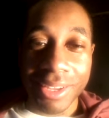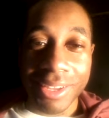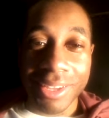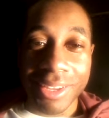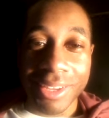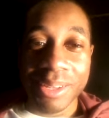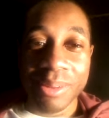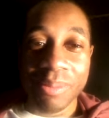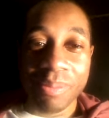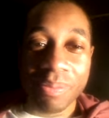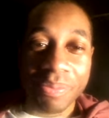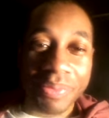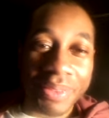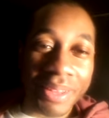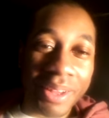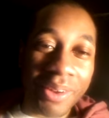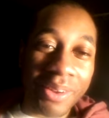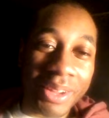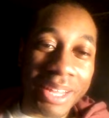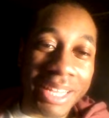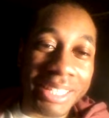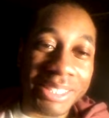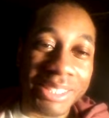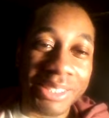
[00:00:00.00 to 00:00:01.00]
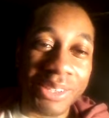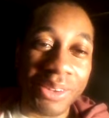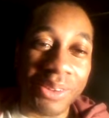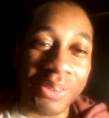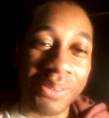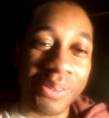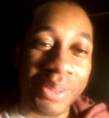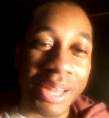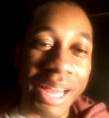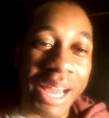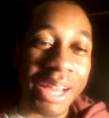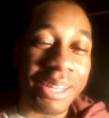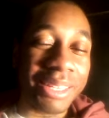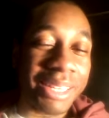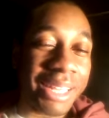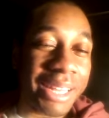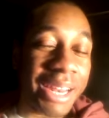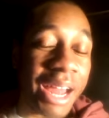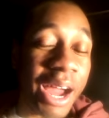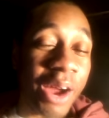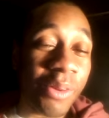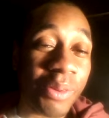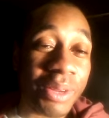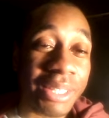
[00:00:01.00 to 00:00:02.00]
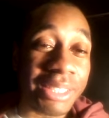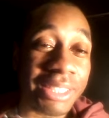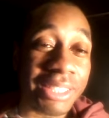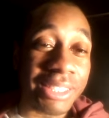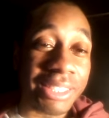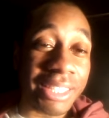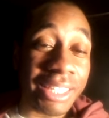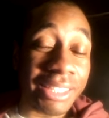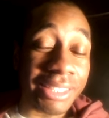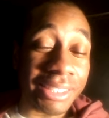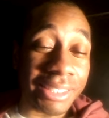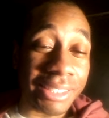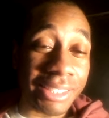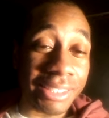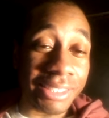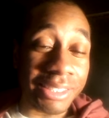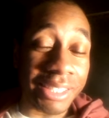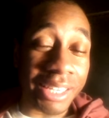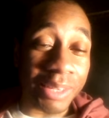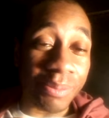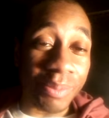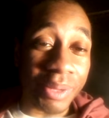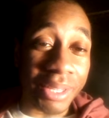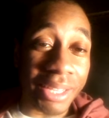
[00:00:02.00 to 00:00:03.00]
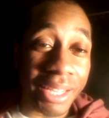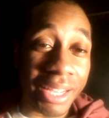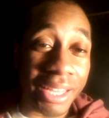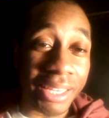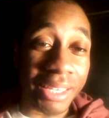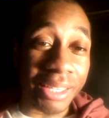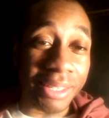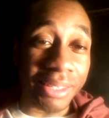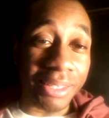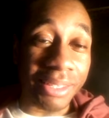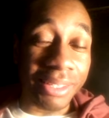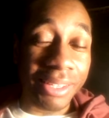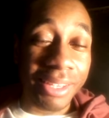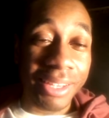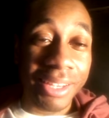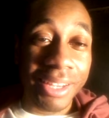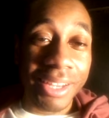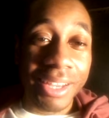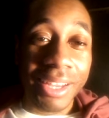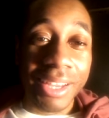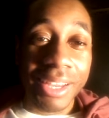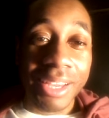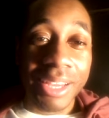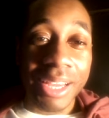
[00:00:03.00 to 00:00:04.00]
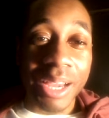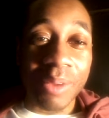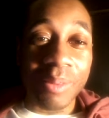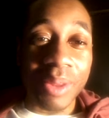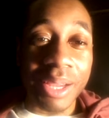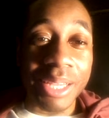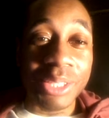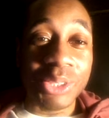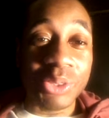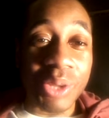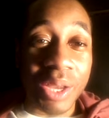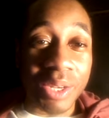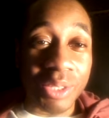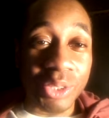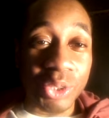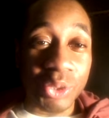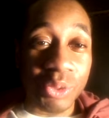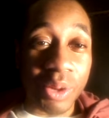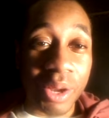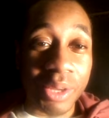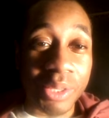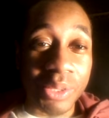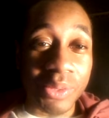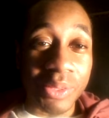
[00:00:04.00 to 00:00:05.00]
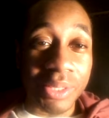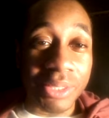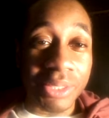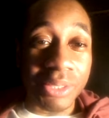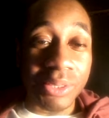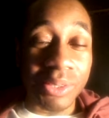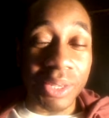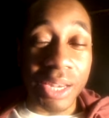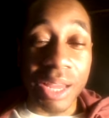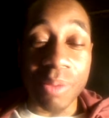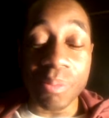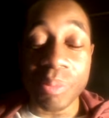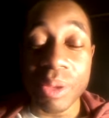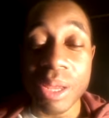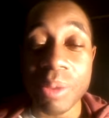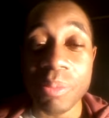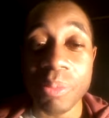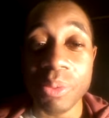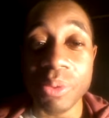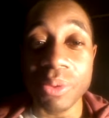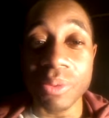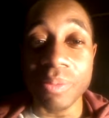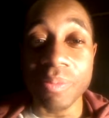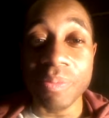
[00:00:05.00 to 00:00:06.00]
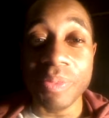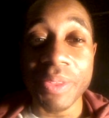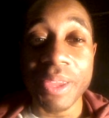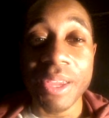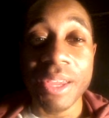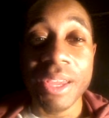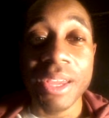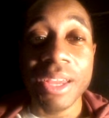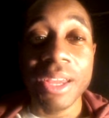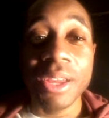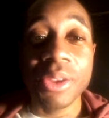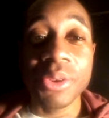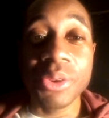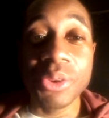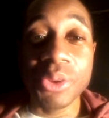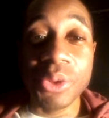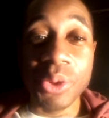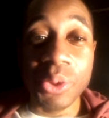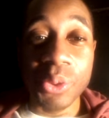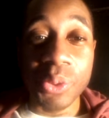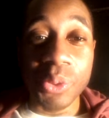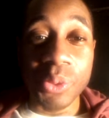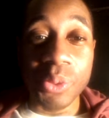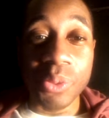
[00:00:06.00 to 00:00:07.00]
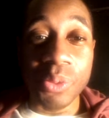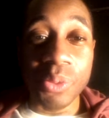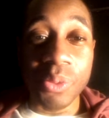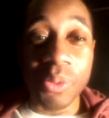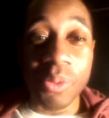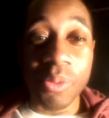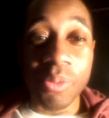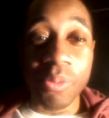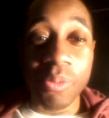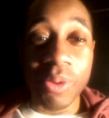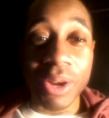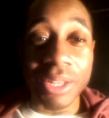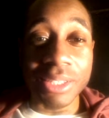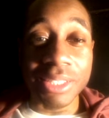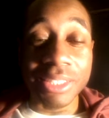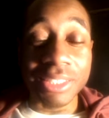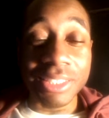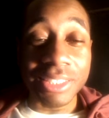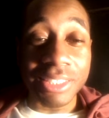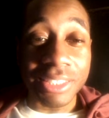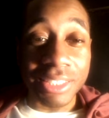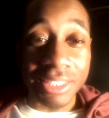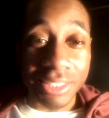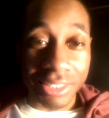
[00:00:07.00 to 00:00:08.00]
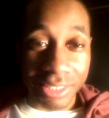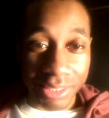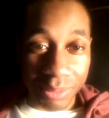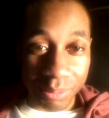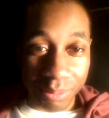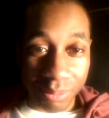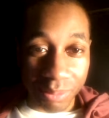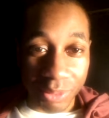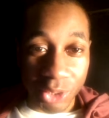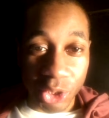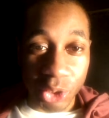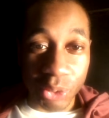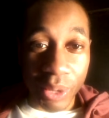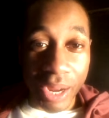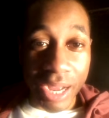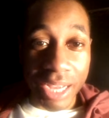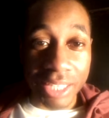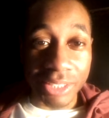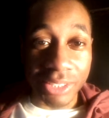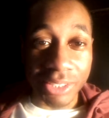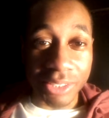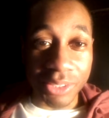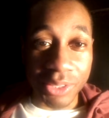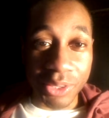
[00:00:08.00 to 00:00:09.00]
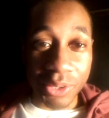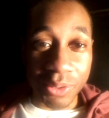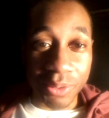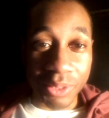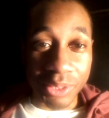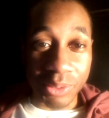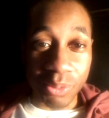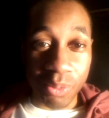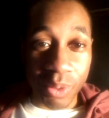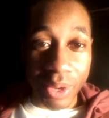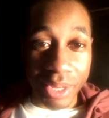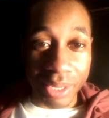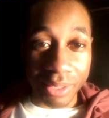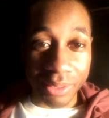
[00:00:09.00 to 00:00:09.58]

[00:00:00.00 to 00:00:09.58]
Okay, so I and I already sensed this at the beginning. I'm like, he's trying to draw you into it. Like people do what the system tries to do as well.